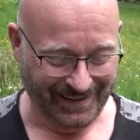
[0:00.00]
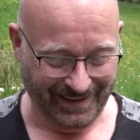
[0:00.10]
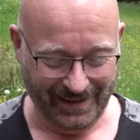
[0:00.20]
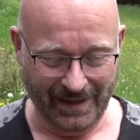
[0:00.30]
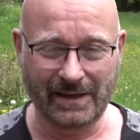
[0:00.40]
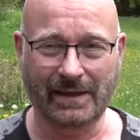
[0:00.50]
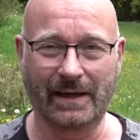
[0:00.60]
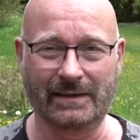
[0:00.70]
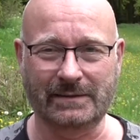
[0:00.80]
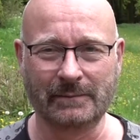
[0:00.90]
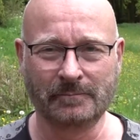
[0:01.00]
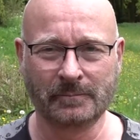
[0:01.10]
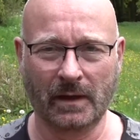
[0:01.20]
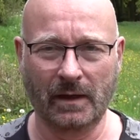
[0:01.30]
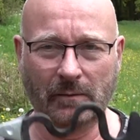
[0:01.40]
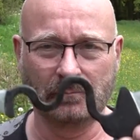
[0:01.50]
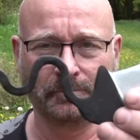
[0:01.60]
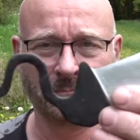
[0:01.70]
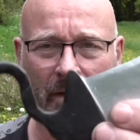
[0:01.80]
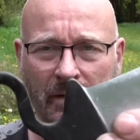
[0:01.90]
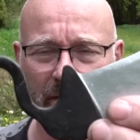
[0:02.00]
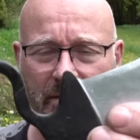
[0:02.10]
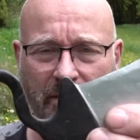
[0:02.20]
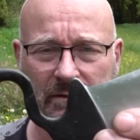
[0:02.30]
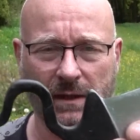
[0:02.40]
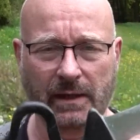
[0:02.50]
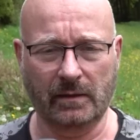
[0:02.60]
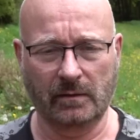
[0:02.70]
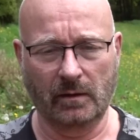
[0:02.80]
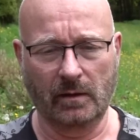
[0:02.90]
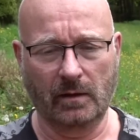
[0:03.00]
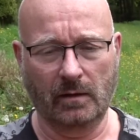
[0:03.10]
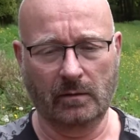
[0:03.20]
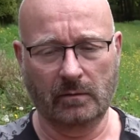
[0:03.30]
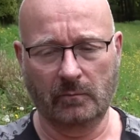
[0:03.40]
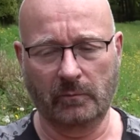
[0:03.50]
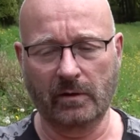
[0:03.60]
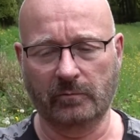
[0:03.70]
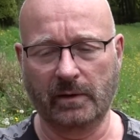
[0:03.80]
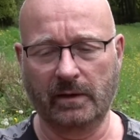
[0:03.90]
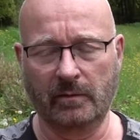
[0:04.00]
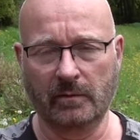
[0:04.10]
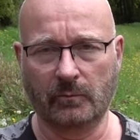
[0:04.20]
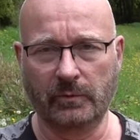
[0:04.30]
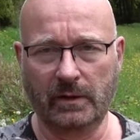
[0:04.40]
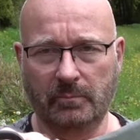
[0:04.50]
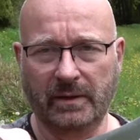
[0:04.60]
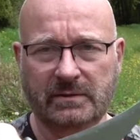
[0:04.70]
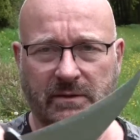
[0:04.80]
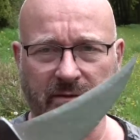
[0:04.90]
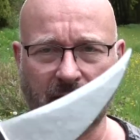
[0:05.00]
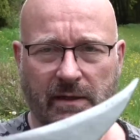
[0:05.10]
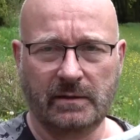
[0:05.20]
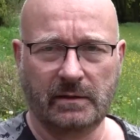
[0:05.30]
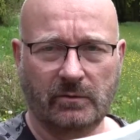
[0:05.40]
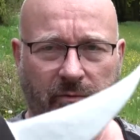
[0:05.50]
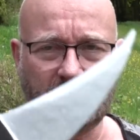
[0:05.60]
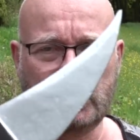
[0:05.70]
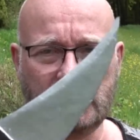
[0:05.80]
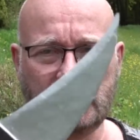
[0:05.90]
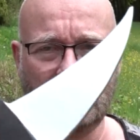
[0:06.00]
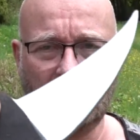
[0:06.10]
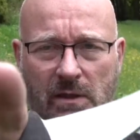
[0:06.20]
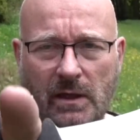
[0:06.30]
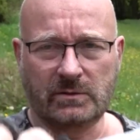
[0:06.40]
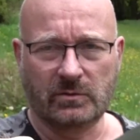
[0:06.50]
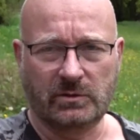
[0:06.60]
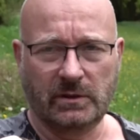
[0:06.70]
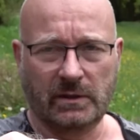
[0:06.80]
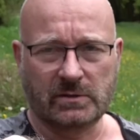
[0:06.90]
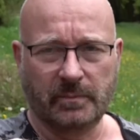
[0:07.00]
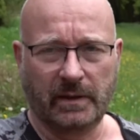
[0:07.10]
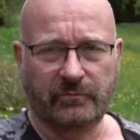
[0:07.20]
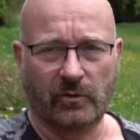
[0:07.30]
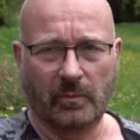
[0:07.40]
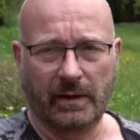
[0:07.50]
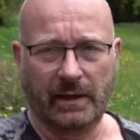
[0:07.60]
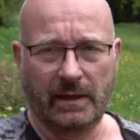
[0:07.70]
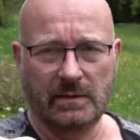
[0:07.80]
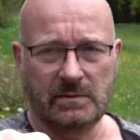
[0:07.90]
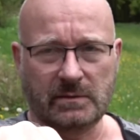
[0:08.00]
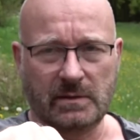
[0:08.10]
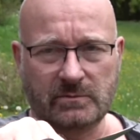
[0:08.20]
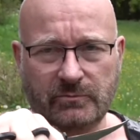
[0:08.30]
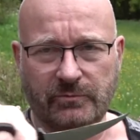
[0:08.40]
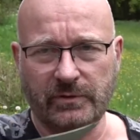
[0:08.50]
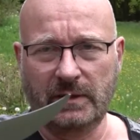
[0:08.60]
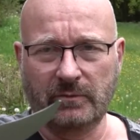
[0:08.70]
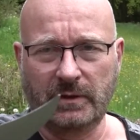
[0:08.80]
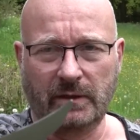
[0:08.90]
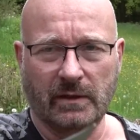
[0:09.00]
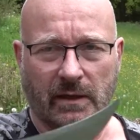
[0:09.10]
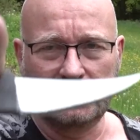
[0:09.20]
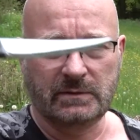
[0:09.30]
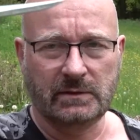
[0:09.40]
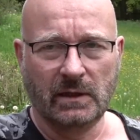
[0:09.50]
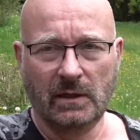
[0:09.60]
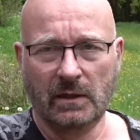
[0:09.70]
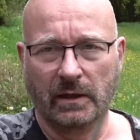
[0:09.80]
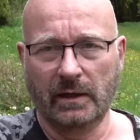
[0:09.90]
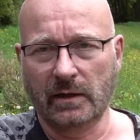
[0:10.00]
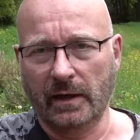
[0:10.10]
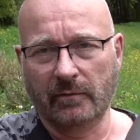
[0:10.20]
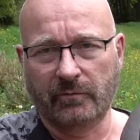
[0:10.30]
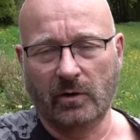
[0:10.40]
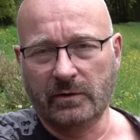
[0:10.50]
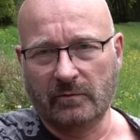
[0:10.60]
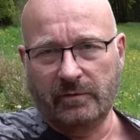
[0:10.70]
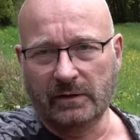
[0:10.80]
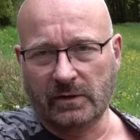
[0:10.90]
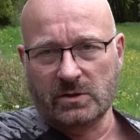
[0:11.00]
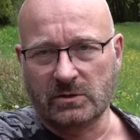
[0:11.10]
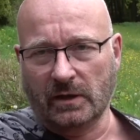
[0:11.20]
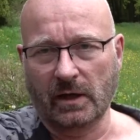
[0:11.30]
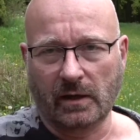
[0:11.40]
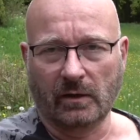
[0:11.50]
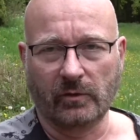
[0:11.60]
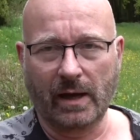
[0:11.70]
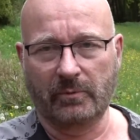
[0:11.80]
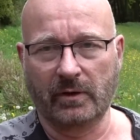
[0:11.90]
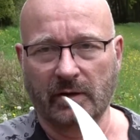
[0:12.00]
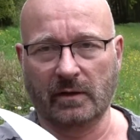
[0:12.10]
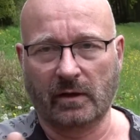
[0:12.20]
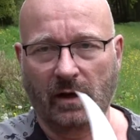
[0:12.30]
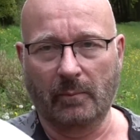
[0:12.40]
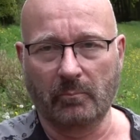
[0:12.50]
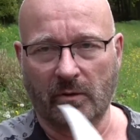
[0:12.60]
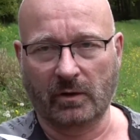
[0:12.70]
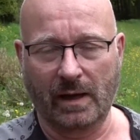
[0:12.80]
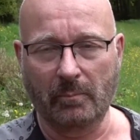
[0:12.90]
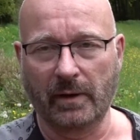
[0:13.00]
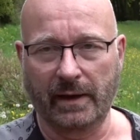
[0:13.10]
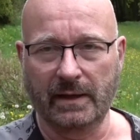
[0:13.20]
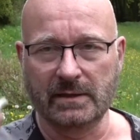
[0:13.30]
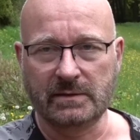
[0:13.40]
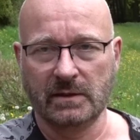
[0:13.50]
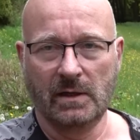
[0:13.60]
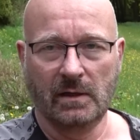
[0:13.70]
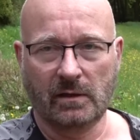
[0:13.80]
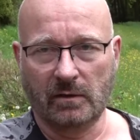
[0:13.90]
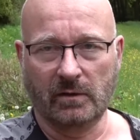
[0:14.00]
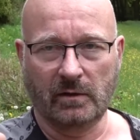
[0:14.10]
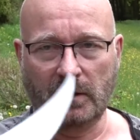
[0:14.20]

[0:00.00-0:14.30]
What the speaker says: In any case, this is like one of my really best design iterations. As you see, it's made for my hands. It's really nice, and I have all the advantages, like I can grab it, I clap my hands, can